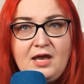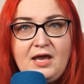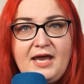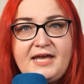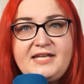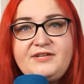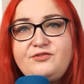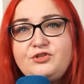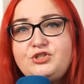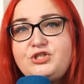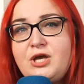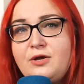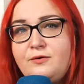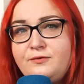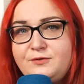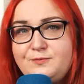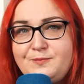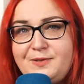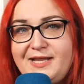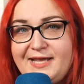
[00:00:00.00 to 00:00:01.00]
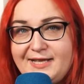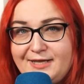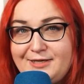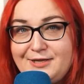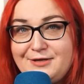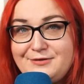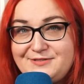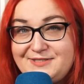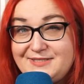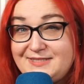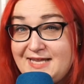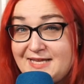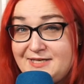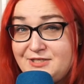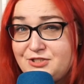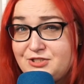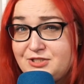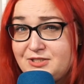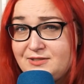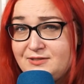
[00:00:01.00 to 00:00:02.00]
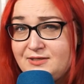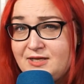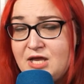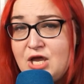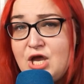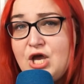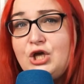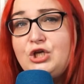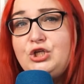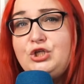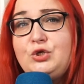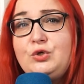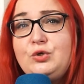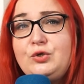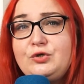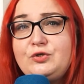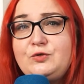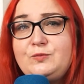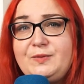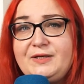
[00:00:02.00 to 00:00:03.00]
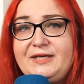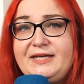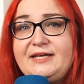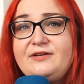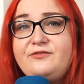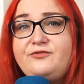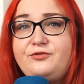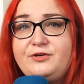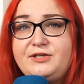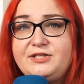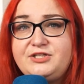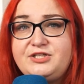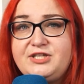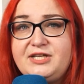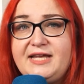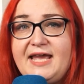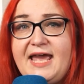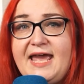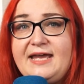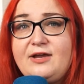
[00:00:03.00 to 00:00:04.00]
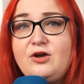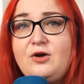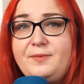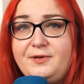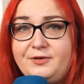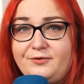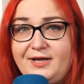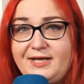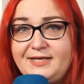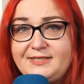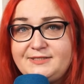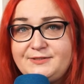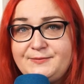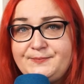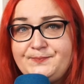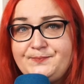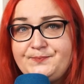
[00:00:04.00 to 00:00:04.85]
And if you don't pay close attention, you could be infringing a copyright.